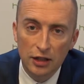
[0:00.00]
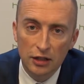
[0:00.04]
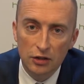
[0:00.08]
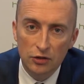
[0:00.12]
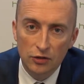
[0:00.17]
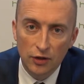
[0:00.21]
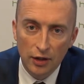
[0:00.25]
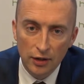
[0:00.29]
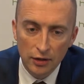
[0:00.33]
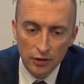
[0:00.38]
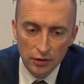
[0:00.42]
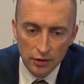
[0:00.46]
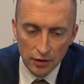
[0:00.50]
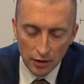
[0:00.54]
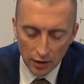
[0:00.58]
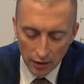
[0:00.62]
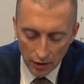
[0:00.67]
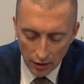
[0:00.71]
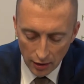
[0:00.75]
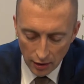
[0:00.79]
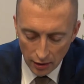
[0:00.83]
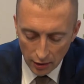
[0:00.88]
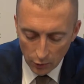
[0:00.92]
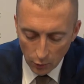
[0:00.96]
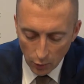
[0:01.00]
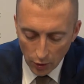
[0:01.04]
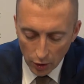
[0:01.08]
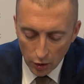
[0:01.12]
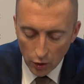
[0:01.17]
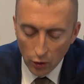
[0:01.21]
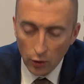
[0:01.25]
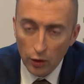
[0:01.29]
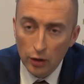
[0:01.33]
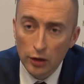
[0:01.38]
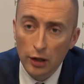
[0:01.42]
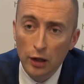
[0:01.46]
trend, and we're
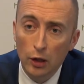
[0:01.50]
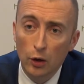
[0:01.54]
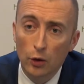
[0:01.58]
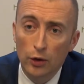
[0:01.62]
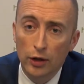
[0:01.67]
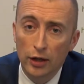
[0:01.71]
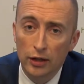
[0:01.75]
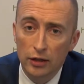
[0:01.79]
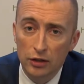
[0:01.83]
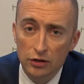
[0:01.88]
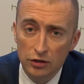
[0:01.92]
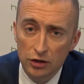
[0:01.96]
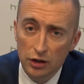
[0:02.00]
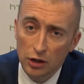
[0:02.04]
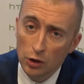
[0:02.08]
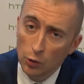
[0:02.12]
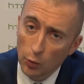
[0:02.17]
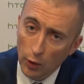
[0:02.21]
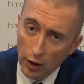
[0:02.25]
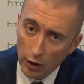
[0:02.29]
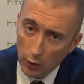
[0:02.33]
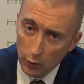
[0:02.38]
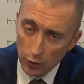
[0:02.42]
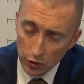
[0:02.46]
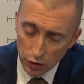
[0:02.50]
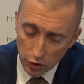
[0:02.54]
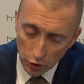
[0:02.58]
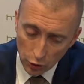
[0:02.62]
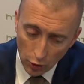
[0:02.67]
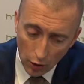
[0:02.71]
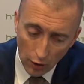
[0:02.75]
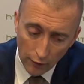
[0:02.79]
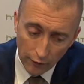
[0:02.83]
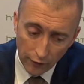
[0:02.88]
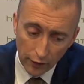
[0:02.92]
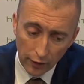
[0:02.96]
currently looking to see whether we should
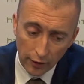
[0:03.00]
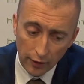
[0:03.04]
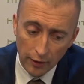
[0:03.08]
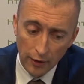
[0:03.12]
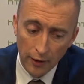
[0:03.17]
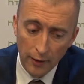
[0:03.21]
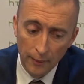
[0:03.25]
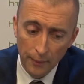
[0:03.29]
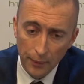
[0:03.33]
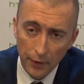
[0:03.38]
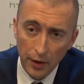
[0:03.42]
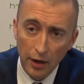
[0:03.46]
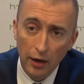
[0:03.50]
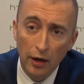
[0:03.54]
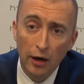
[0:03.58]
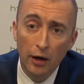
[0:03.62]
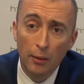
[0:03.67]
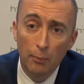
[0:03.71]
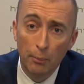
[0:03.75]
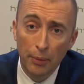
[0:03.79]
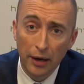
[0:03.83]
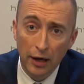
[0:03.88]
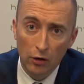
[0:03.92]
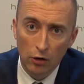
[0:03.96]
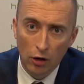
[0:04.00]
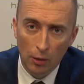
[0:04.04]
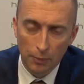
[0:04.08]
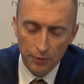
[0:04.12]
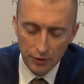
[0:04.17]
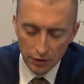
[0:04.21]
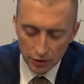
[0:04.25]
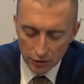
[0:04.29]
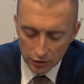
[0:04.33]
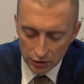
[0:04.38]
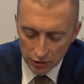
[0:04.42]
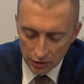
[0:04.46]
offer bigger
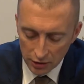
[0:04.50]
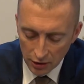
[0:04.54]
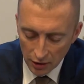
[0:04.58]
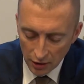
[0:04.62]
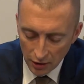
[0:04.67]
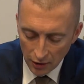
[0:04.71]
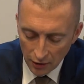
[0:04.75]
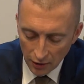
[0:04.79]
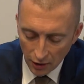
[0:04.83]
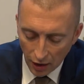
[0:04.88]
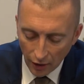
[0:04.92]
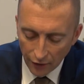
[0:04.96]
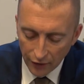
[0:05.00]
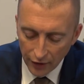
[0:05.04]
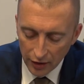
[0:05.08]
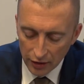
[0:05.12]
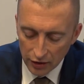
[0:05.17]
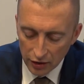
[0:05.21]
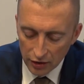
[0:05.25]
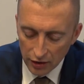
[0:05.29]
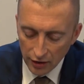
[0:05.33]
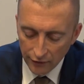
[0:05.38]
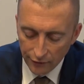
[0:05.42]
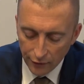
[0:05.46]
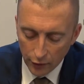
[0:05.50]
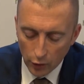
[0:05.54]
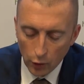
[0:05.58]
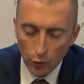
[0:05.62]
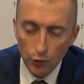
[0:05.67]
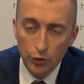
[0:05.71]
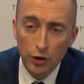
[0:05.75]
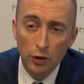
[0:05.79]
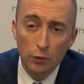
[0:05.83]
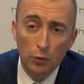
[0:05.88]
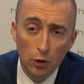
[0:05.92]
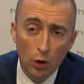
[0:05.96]
options. I think the
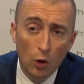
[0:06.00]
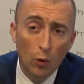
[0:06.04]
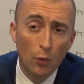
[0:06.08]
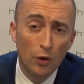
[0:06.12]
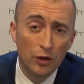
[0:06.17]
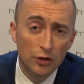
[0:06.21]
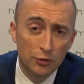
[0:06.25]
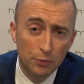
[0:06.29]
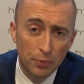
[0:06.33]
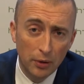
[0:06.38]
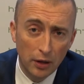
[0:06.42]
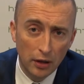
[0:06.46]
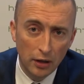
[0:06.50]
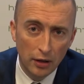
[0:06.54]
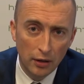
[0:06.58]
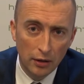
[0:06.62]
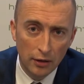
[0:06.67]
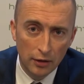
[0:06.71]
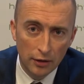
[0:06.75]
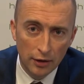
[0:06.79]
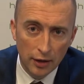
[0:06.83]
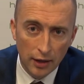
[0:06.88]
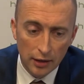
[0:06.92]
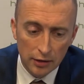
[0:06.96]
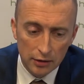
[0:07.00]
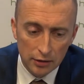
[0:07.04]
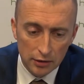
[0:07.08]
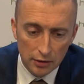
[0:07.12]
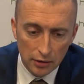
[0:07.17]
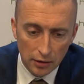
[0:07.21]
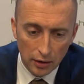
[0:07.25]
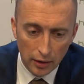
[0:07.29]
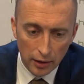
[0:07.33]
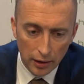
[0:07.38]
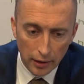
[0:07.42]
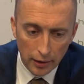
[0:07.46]
difficulty will always be that,
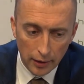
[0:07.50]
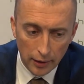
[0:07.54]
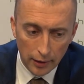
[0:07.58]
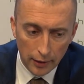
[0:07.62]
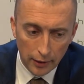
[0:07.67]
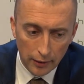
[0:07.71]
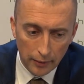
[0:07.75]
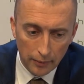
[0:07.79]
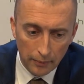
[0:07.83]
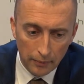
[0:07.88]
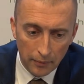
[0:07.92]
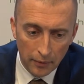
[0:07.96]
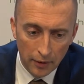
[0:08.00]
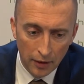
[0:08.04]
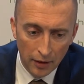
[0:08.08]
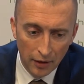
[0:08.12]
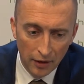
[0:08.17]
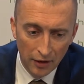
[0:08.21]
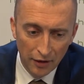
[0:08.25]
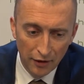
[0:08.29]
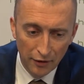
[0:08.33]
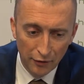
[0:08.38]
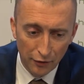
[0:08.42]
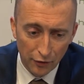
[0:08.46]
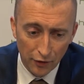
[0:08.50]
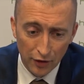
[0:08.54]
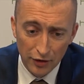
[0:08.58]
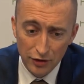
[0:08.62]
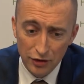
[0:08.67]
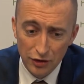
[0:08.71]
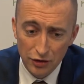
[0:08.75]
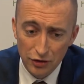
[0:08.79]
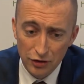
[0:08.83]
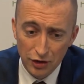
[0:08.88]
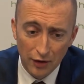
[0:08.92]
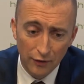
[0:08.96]
for
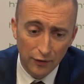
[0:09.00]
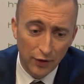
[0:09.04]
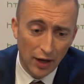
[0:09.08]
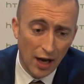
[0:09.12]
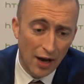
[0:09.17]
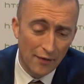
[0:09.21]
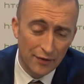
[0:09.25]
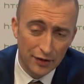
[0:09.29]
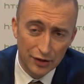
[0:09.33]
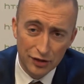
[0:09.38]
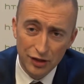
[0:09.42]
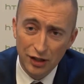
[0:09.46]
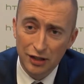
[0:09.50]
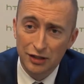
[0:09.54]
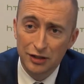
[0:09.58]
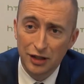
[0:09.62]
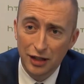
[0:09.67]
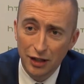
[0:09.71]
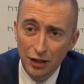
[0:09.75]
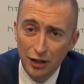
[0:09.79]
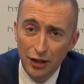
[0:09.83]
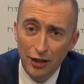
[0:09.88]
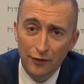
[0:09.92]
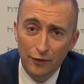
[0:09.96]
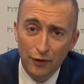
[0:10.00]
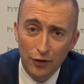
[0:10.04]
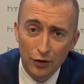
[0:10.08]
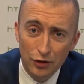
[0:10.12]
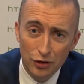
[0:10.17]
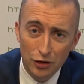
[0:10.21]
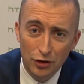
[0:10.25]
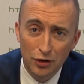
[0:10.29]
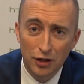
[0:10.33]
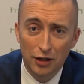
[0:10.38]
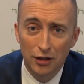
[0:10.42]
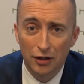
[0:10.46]
instance, if you have a 16 gig
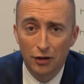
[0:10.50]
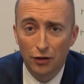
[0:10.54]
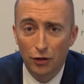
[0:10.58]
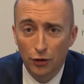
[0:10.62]
version and a